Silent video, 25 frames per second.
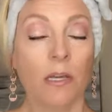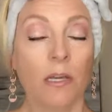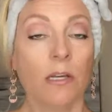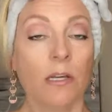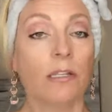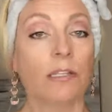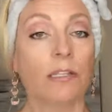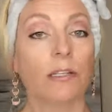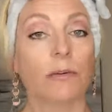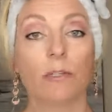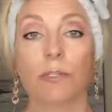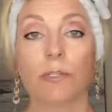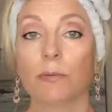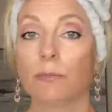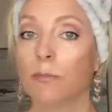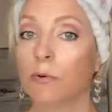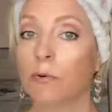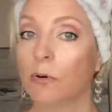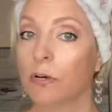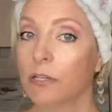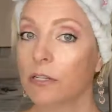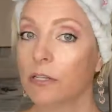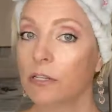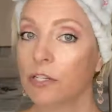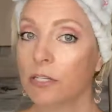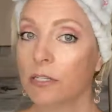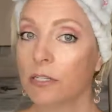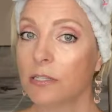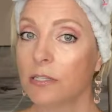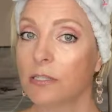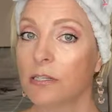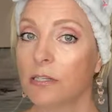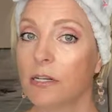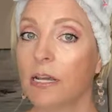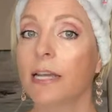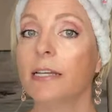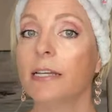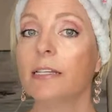So it's more than
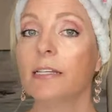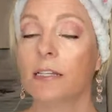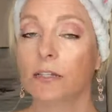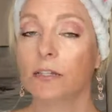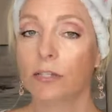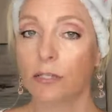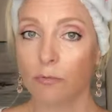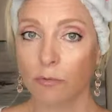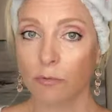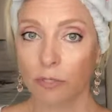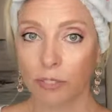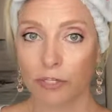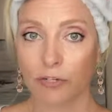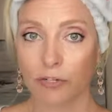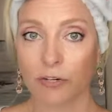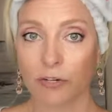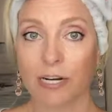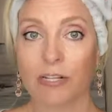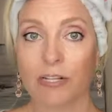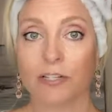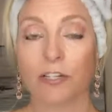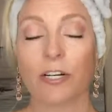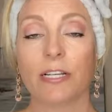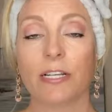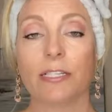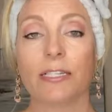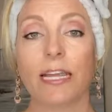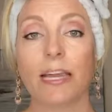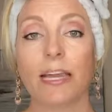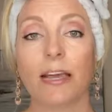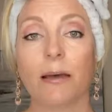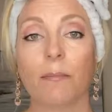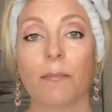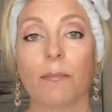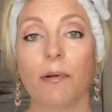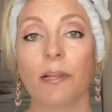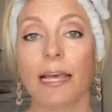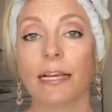just a tinted moisturizer, it's a
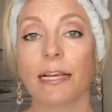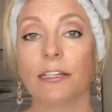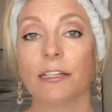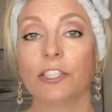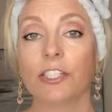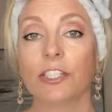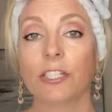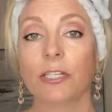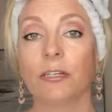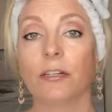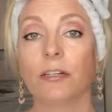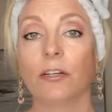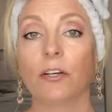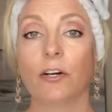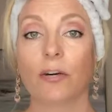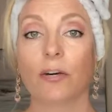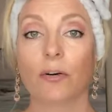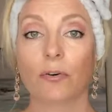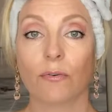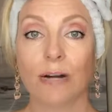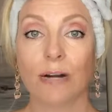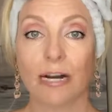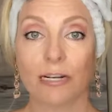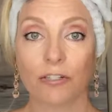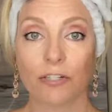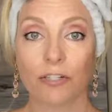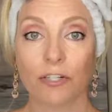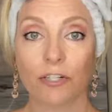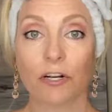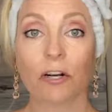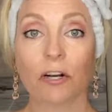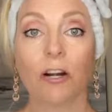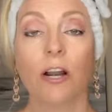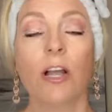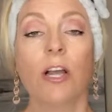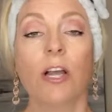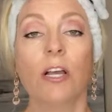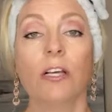complexion
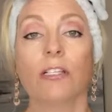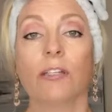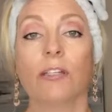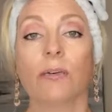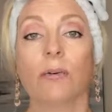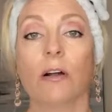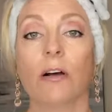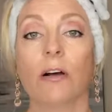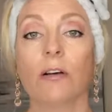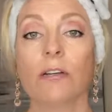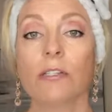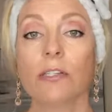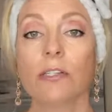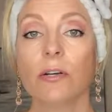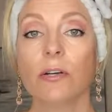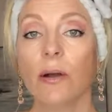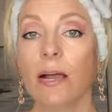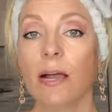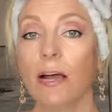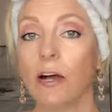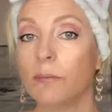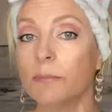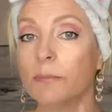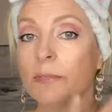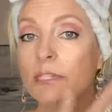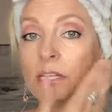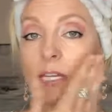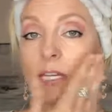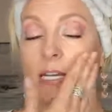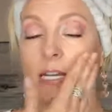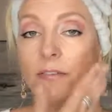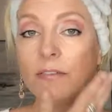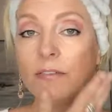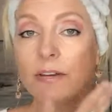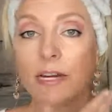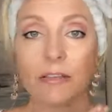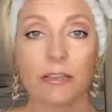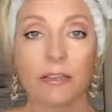corrector. So it also helps to
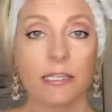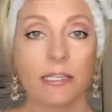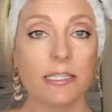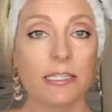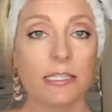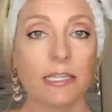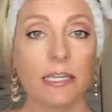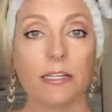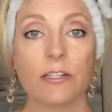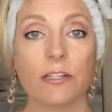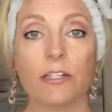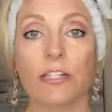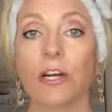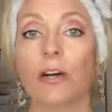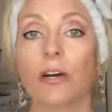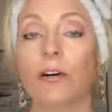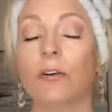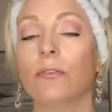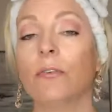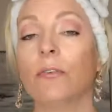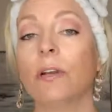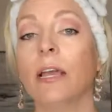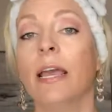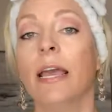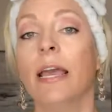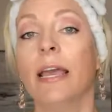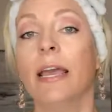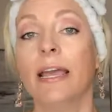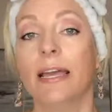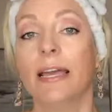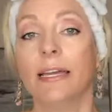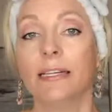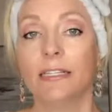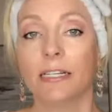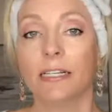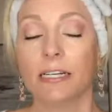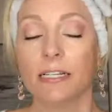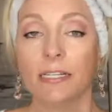even out the skin tone.
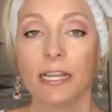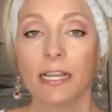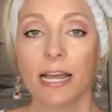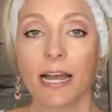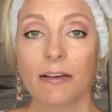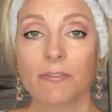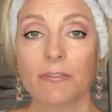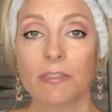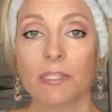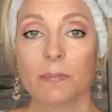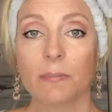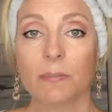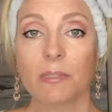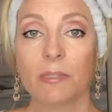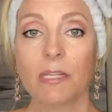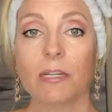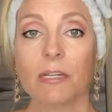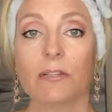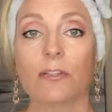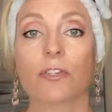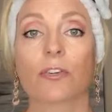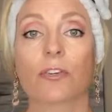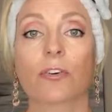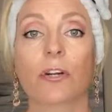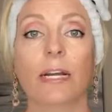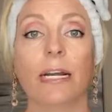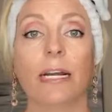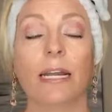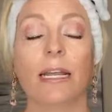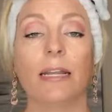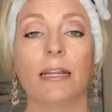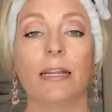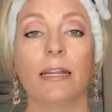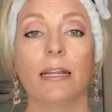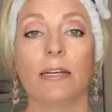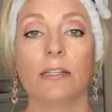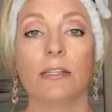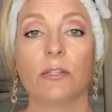It does have some sunscreen in
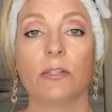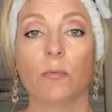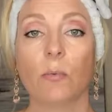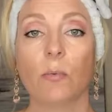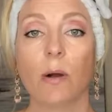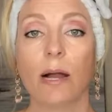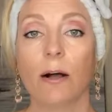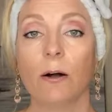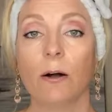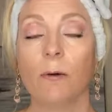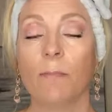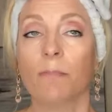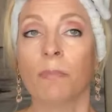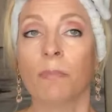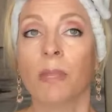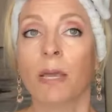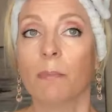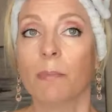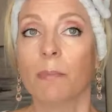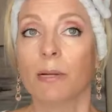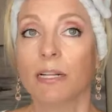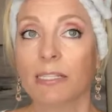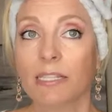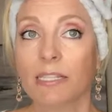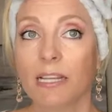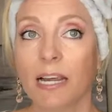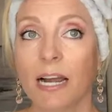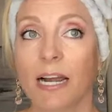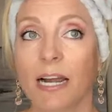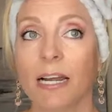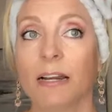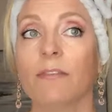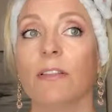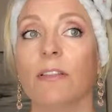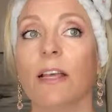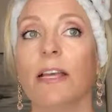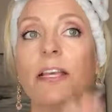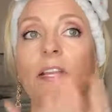it as well, but it's kind
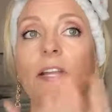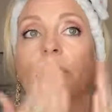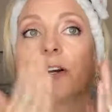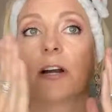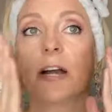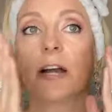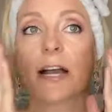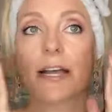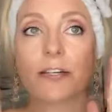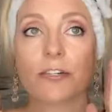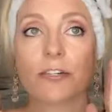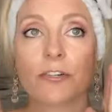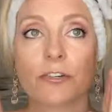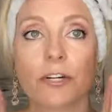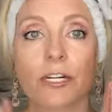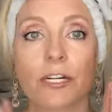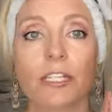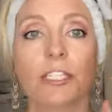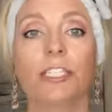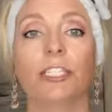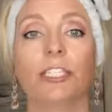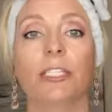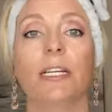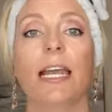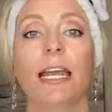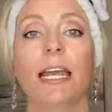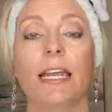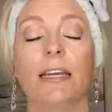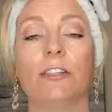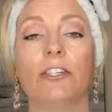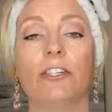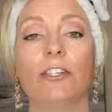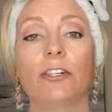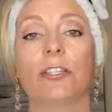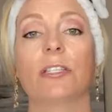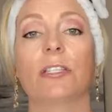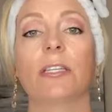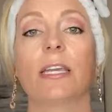of like your hydration and
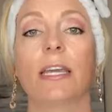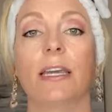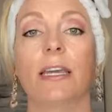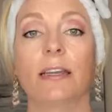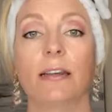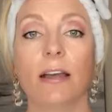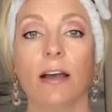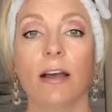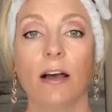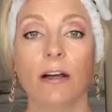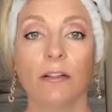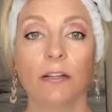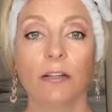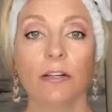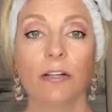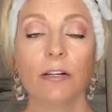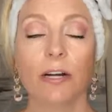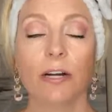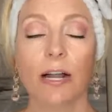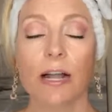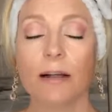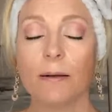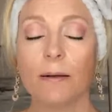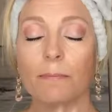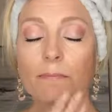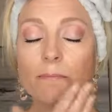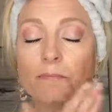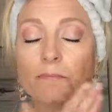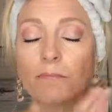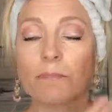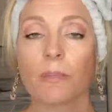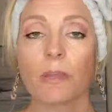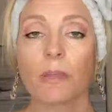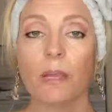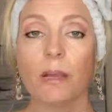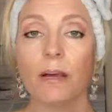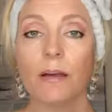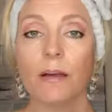your skin color um,
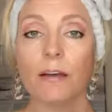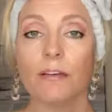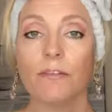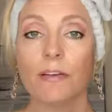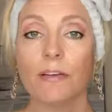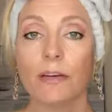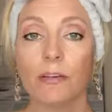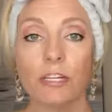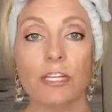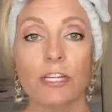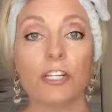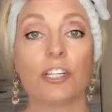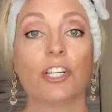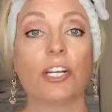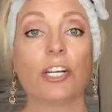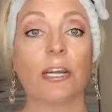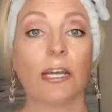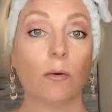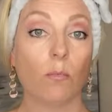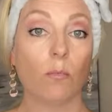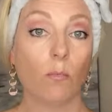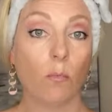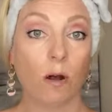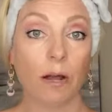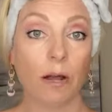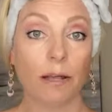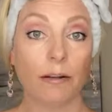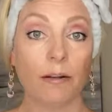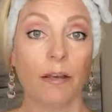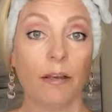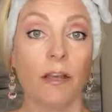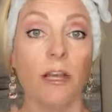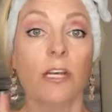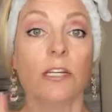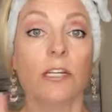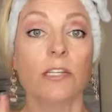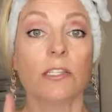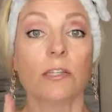uh, foundation in one.
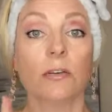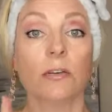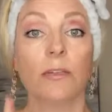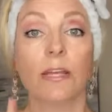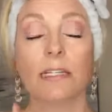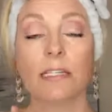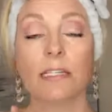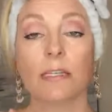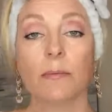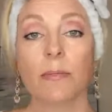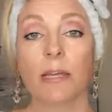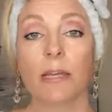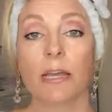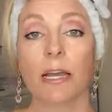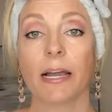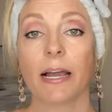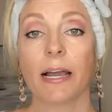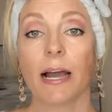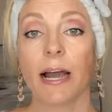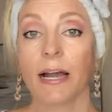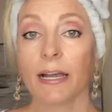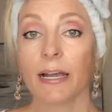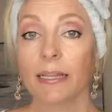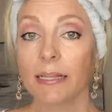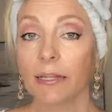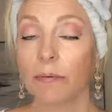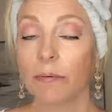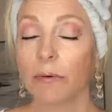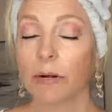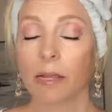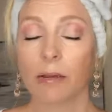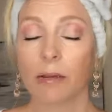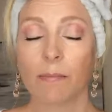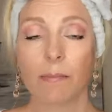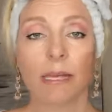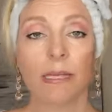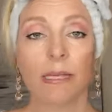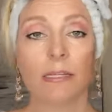So that's something I highly
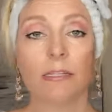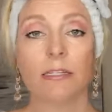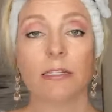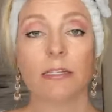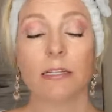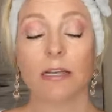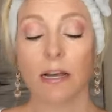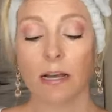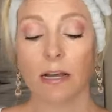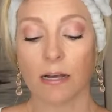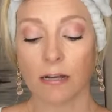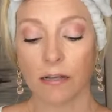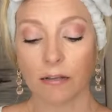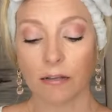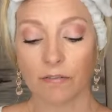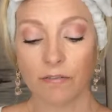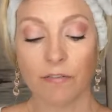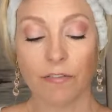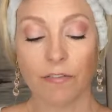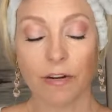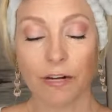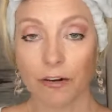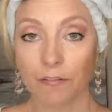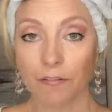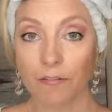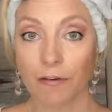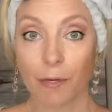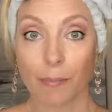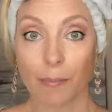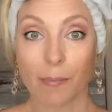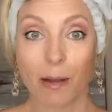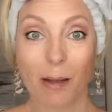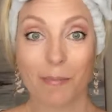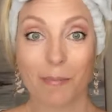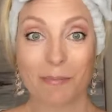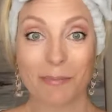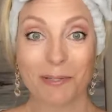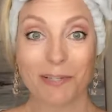recommend. Uh, very, very
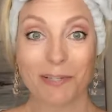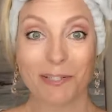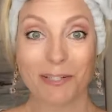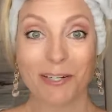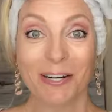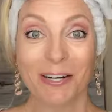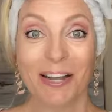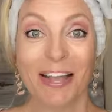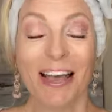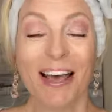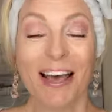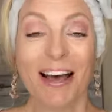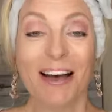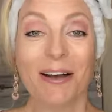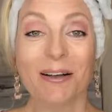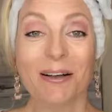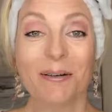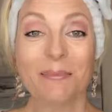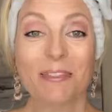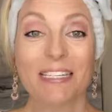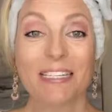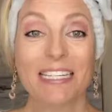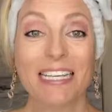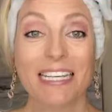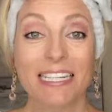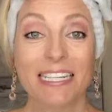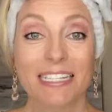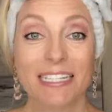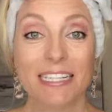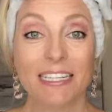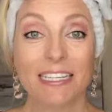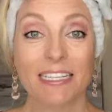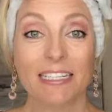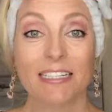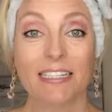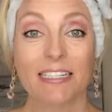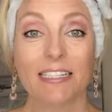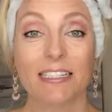popular um,
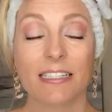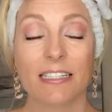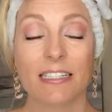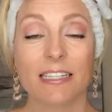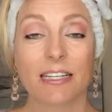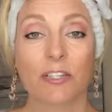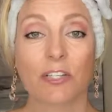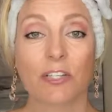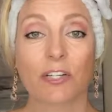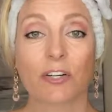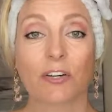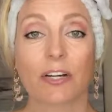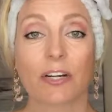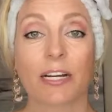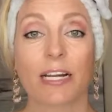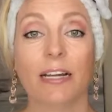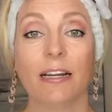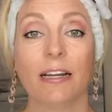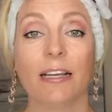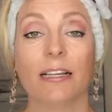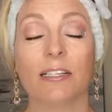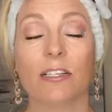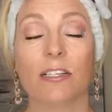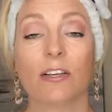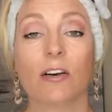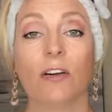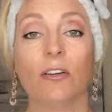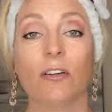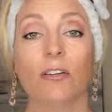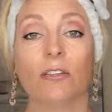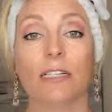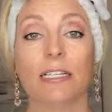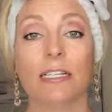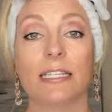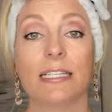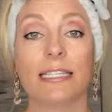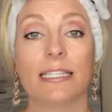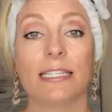tinted sunscreen. It's
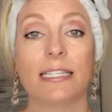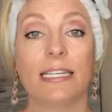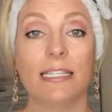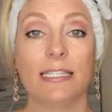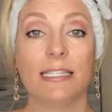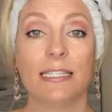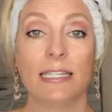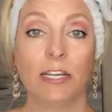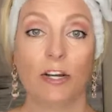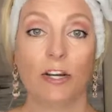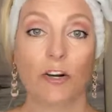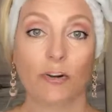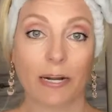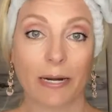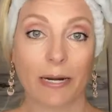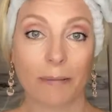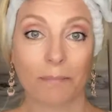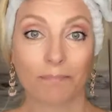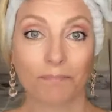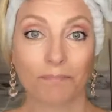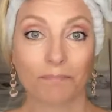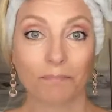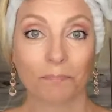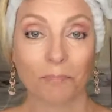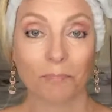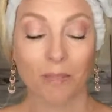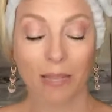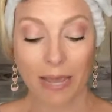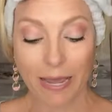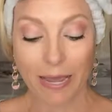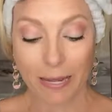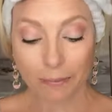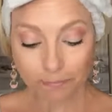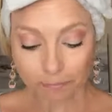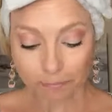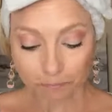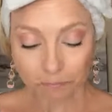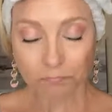called CC cream.
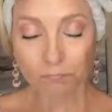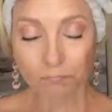Okay.